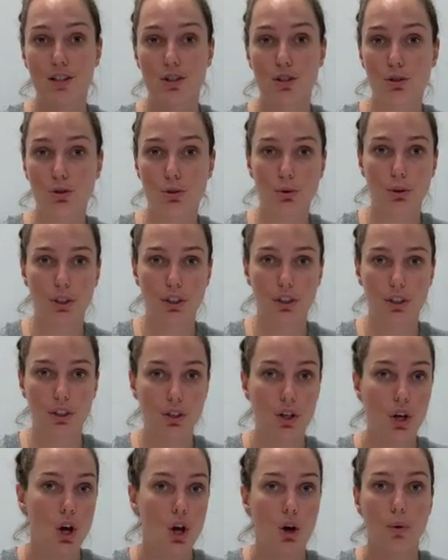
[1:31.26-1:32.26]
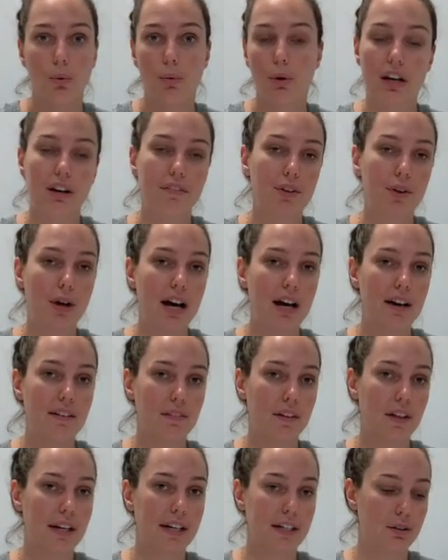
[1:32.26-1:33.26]
soil, whatever you have
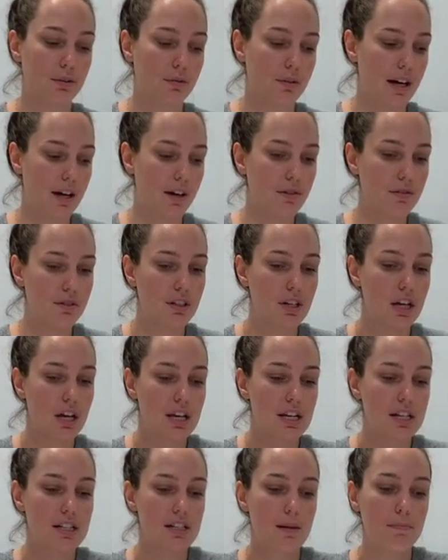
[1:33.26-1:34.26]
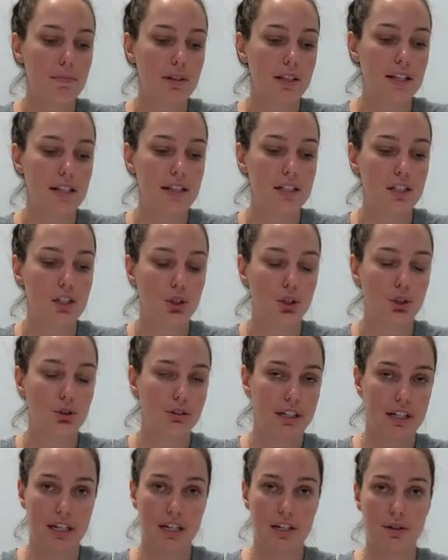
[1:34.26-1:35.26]
lying around, something that the children
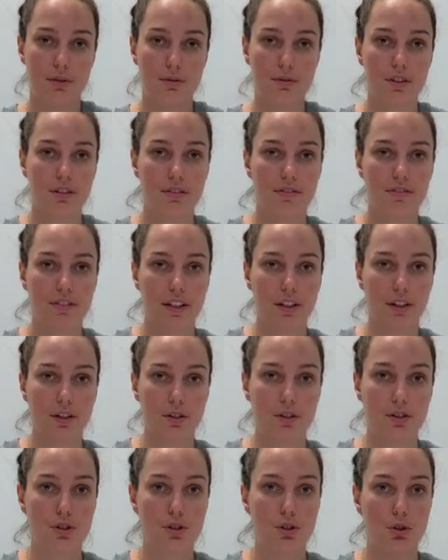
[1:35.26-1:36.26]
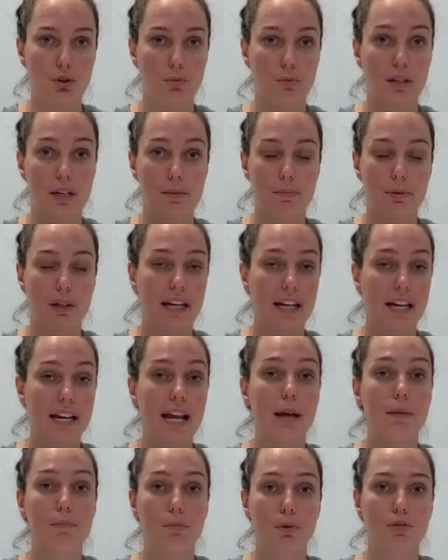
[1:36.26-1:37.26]
can use their fingers to manipulate
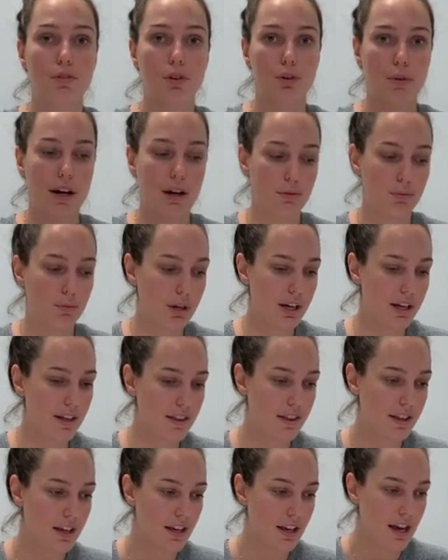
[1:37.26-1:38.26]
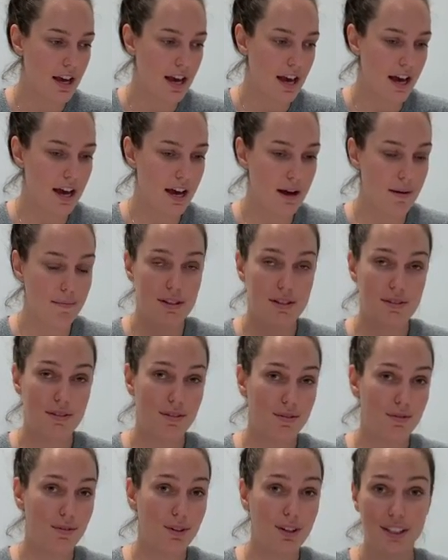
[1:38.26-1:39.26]
and move around with. Um, it's a
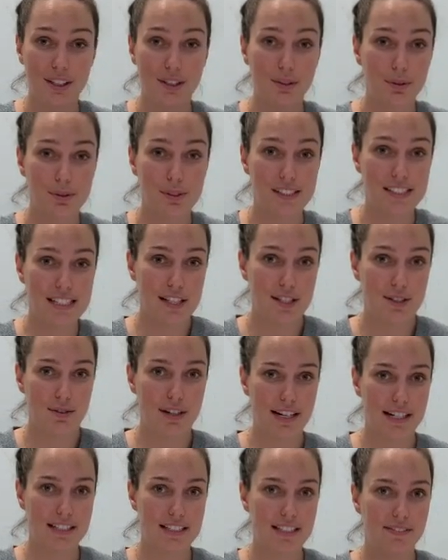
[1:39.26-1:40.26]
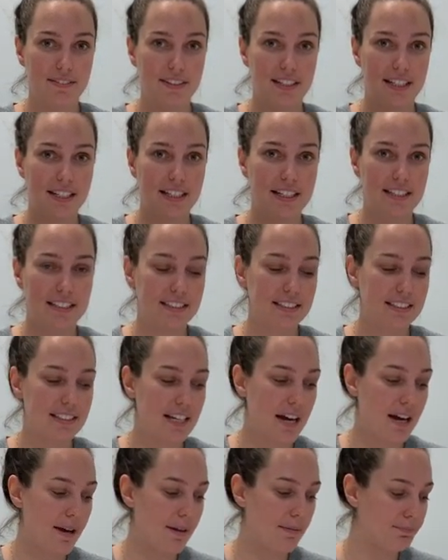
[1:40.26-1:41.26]
really cool sensory activity and
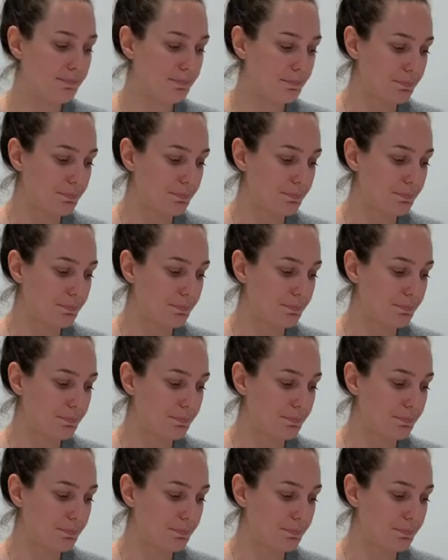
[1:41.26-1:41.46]
um,